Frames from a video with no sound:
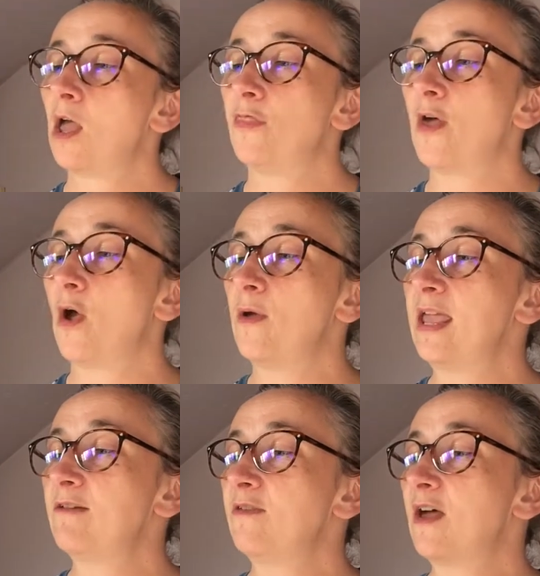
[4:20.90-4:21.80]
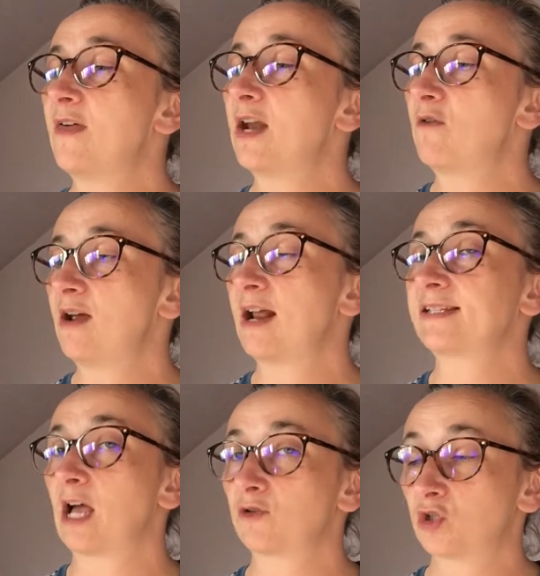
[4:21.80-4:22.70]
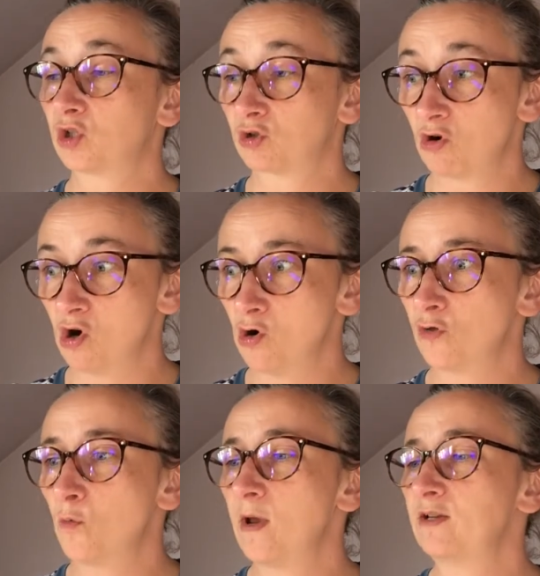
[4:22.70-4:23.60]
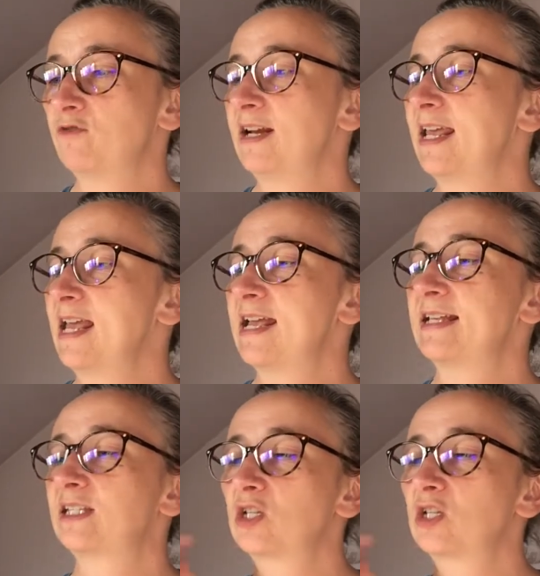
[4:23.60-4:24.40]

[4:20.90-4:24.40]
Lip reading: Even though they don't realise how strong the wind really is,